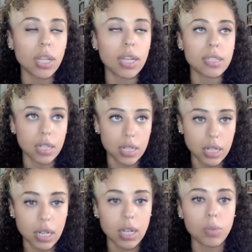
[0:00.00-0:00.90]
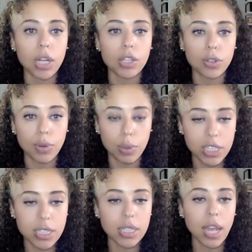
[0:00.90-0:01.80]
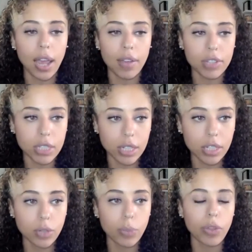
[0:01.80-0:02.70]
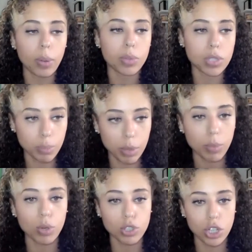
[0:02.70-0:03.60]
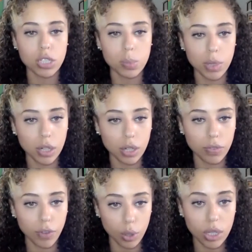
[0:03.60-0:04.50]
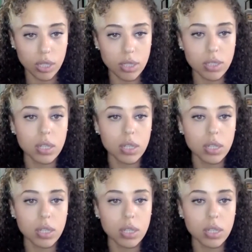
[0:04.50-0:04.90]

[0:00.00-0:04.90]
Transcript: I studied at NYU, and we did have a year that was a bit more Shakespeare focused,